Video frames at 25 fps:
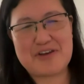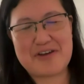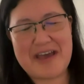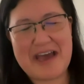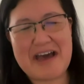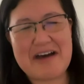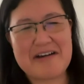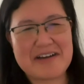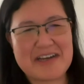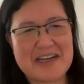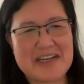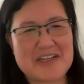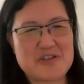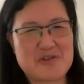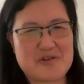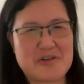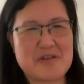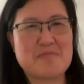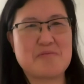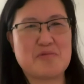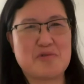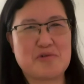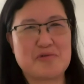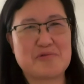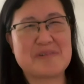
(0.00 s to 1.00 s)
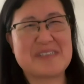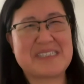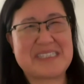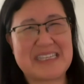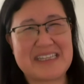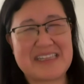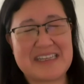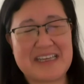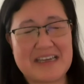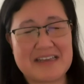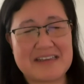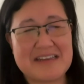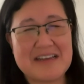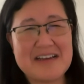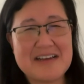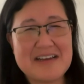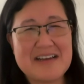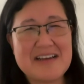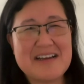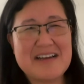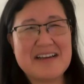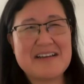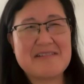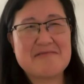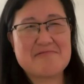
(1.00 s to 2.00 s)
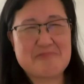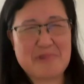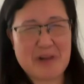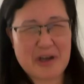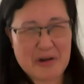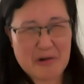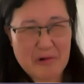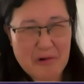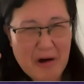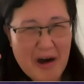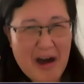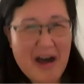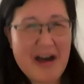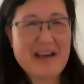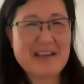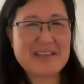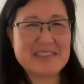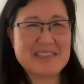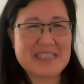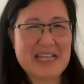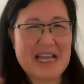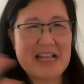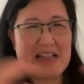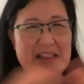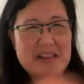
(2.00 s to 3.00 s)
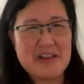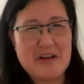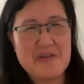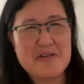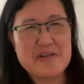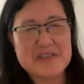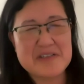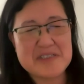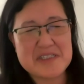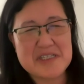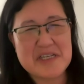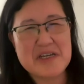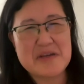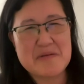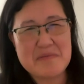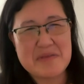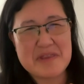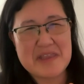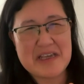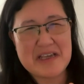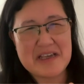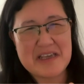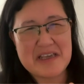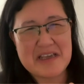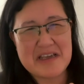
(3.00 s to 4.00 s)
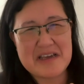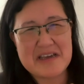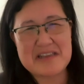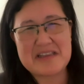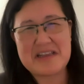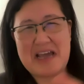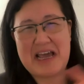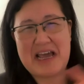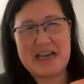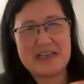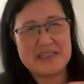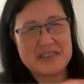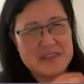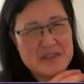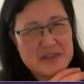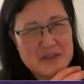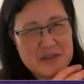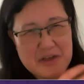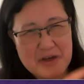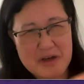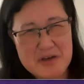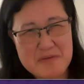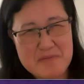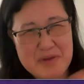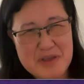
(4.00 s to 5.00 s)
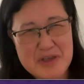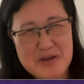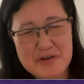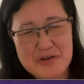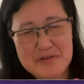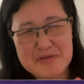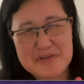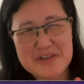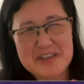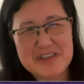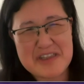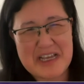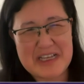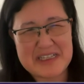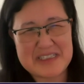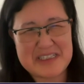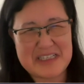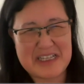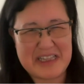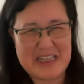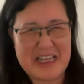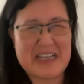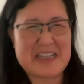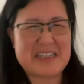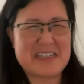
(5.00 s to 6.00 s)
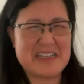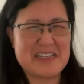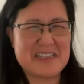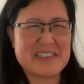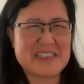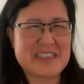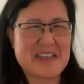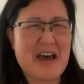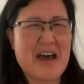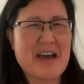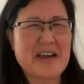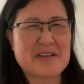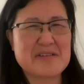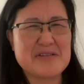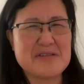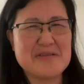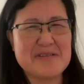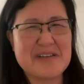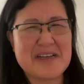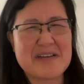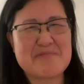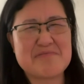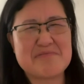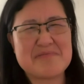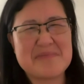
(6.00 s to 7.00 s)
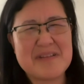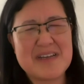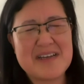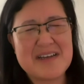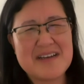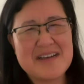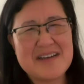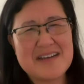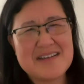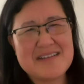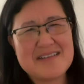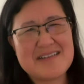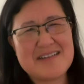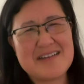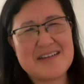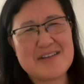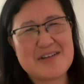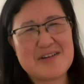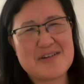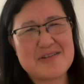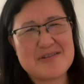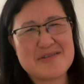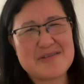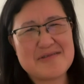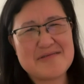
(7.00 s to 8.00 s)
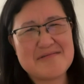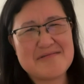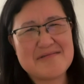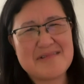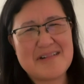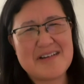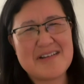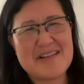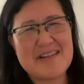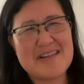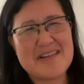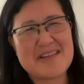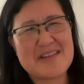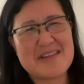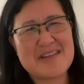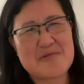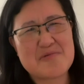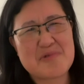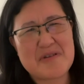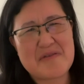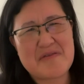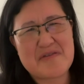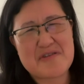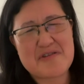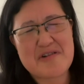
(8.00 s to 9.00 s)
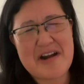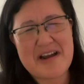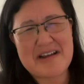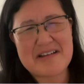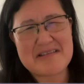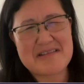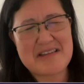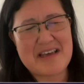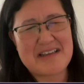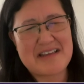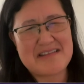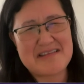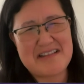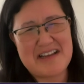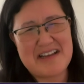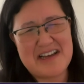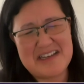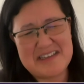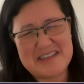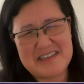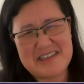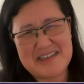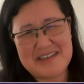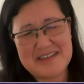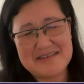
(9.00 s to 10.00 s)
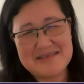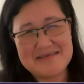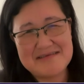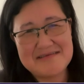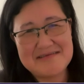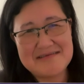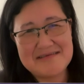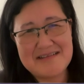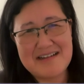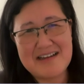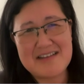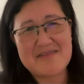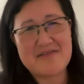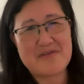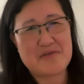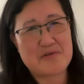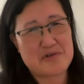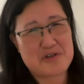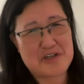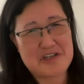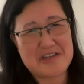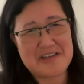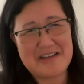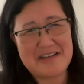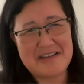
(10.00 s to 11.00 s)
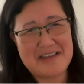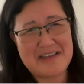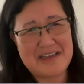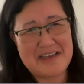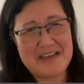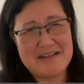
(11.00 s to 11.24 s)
our country more resilient requires that longer-term thinking. It has to go beyond the next election cycle. And, I don't think we've cracked that nut, unfortunately.